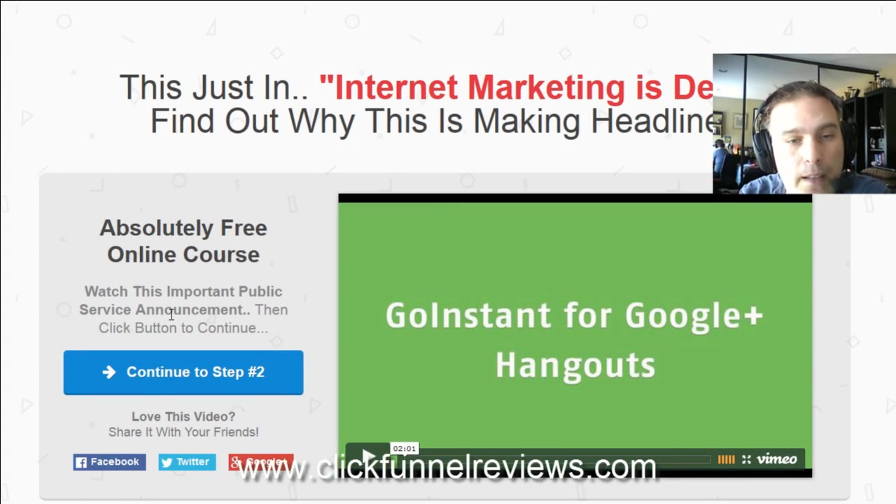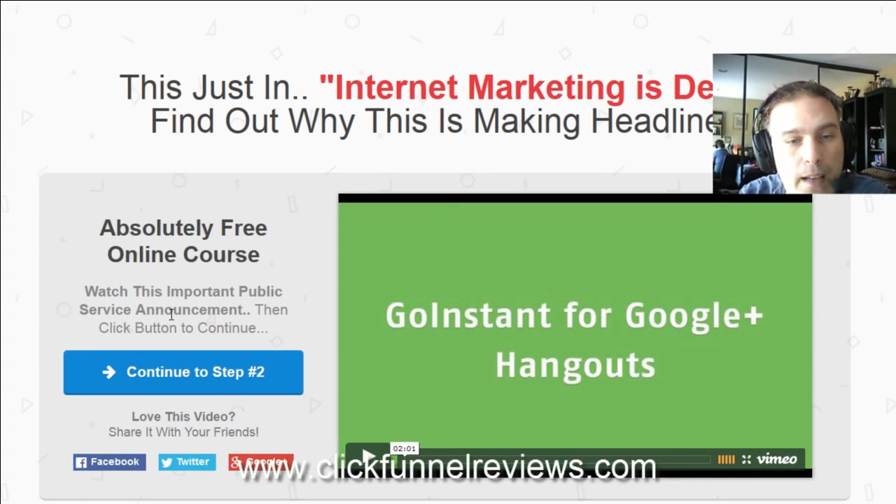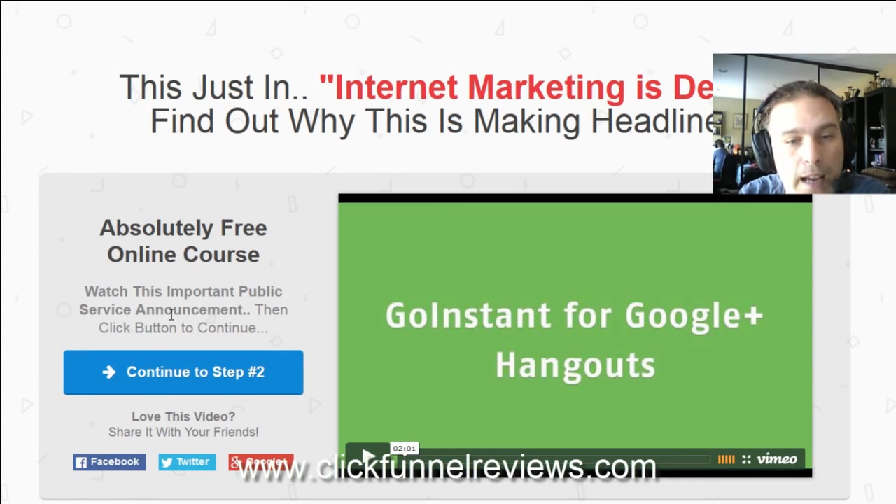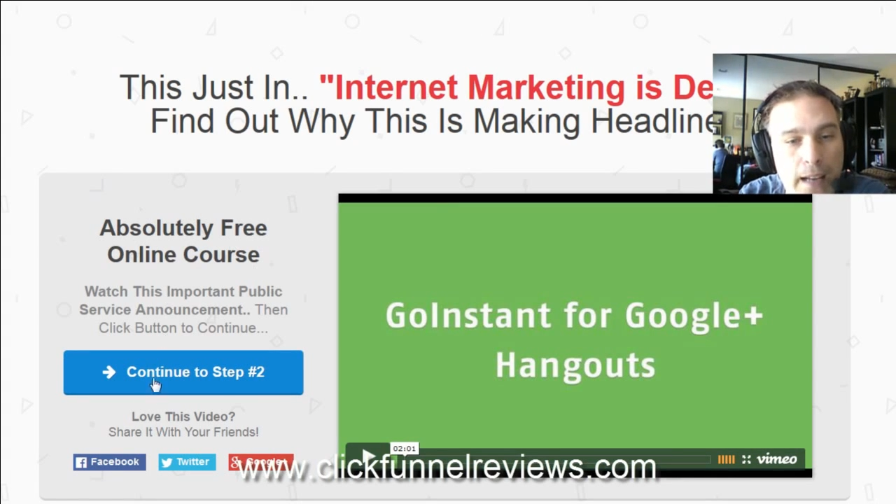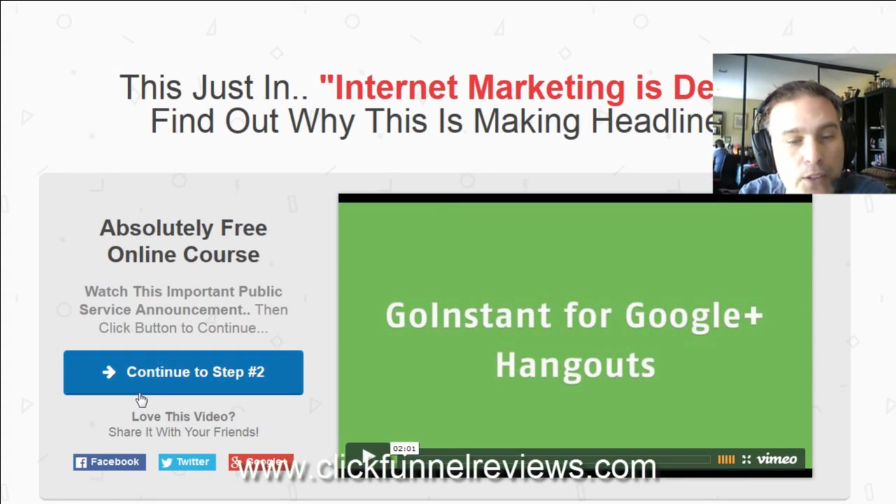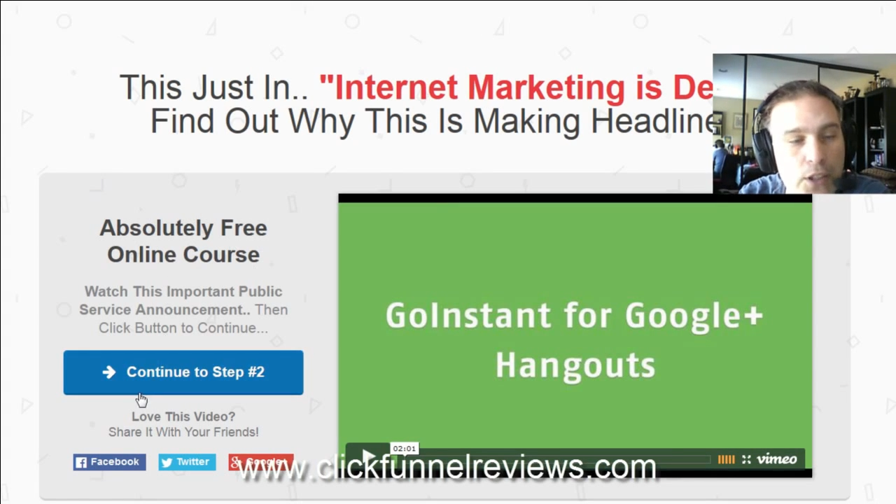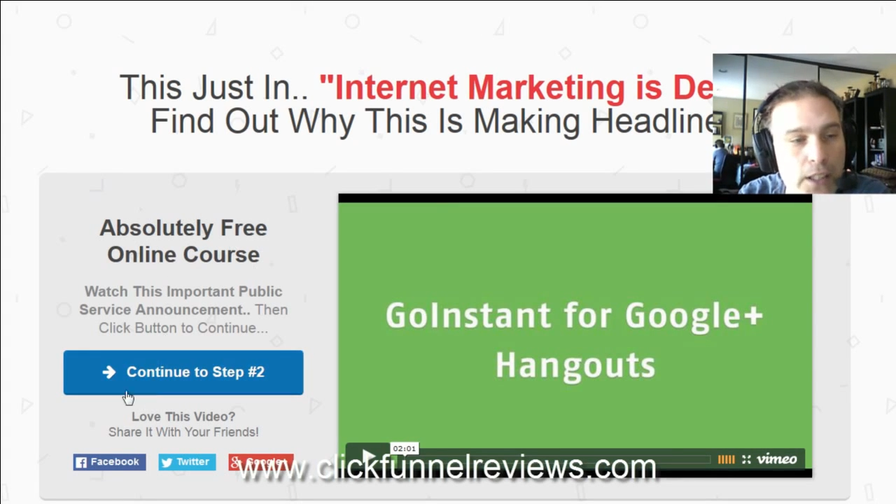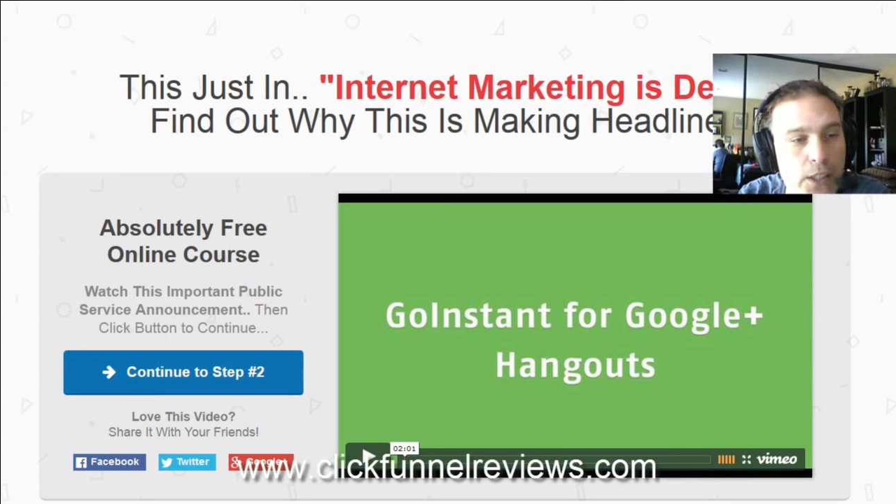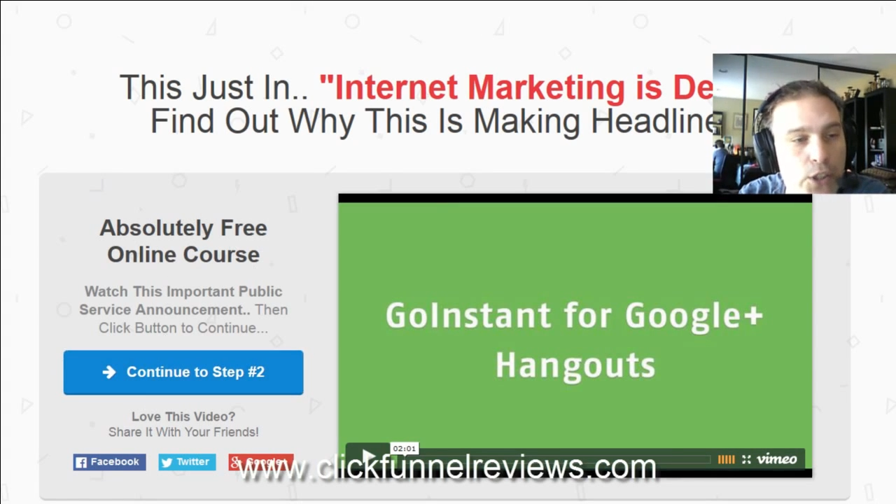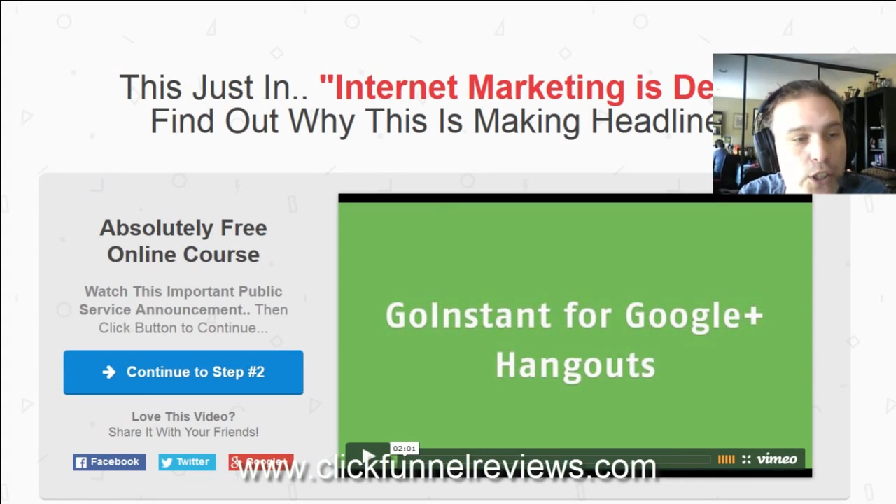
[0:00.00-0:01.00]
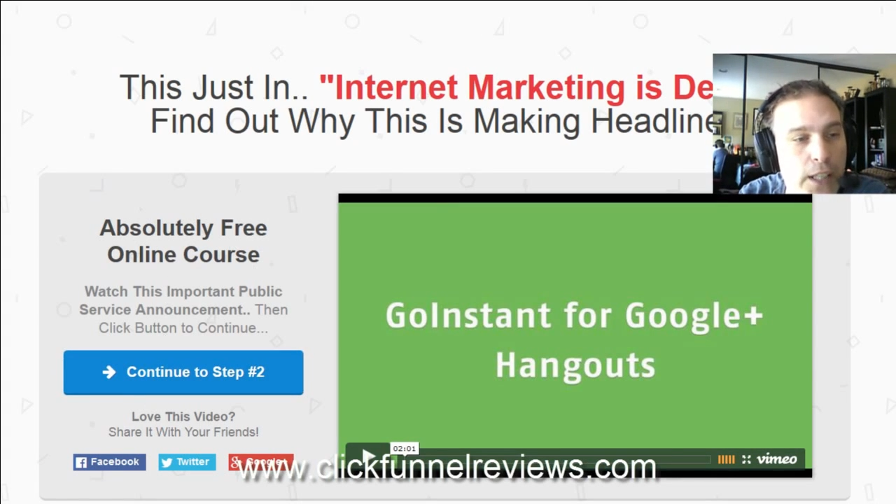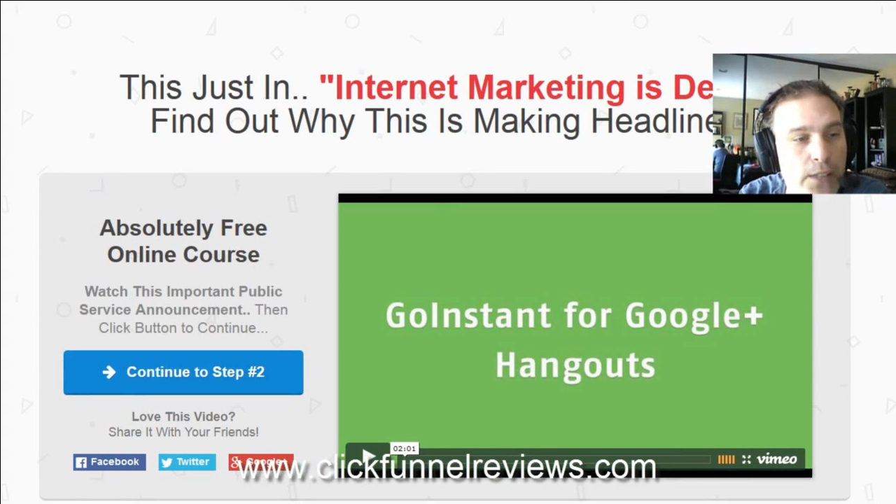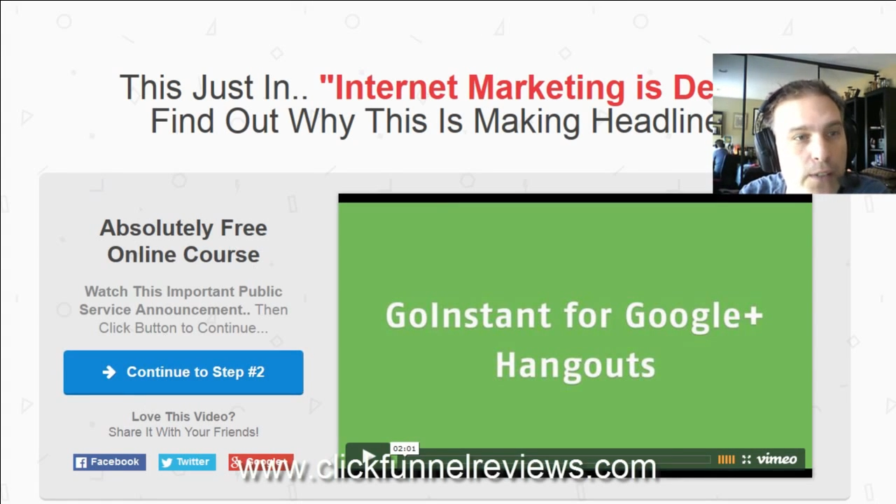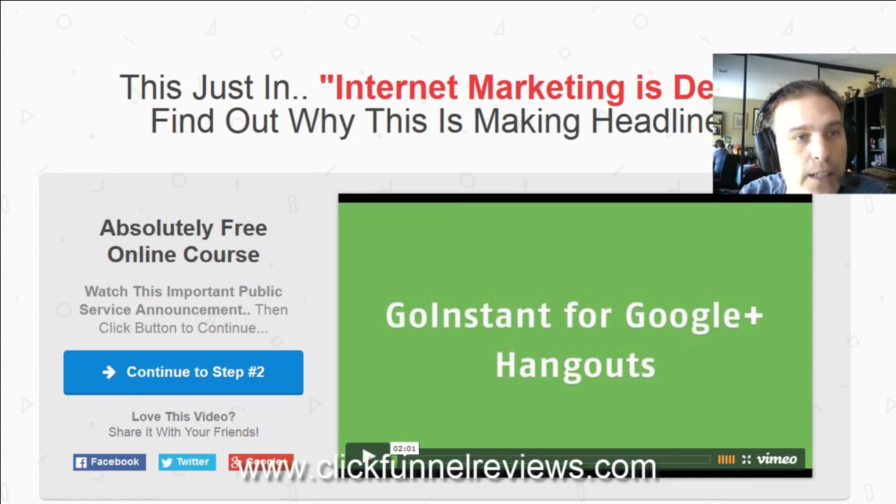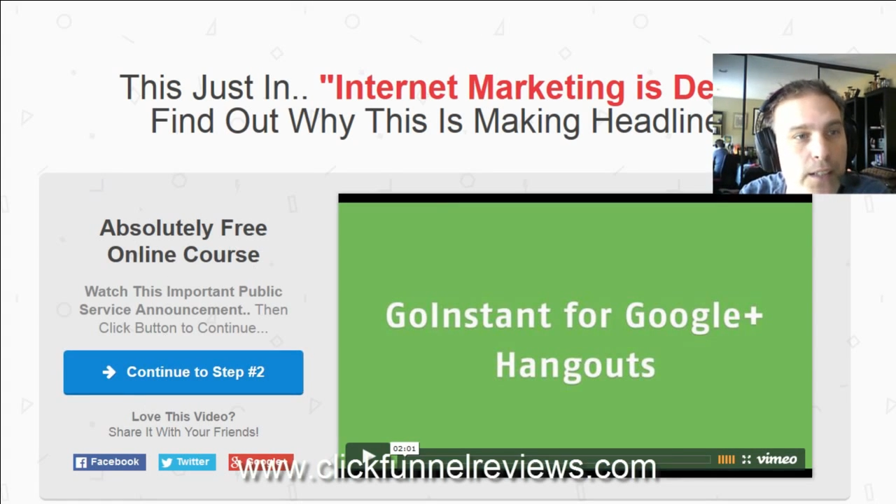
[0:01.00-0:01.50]
actually
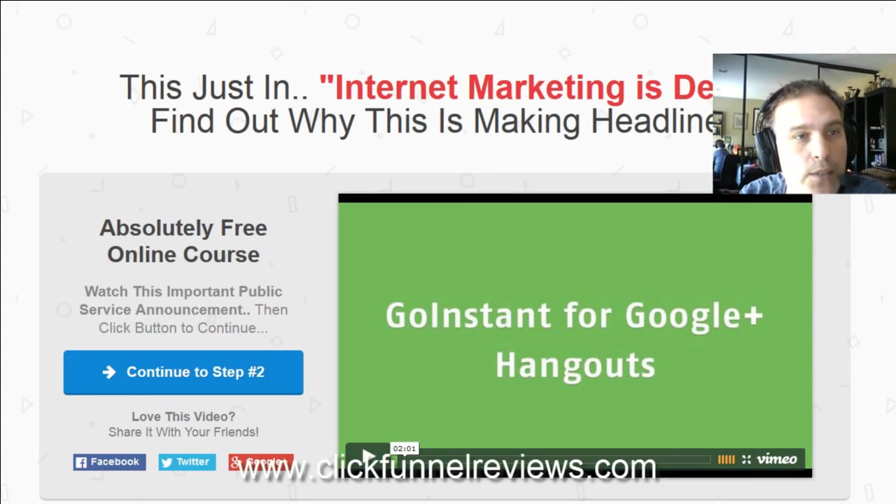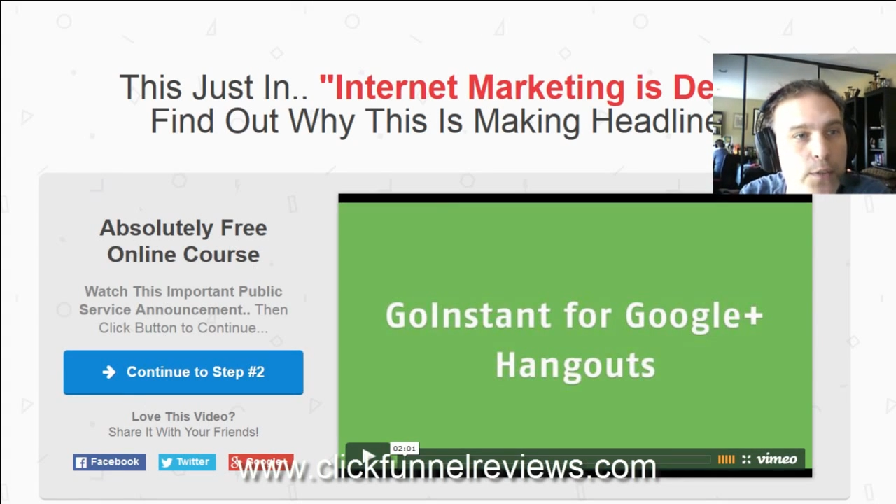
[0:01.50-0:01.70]
generates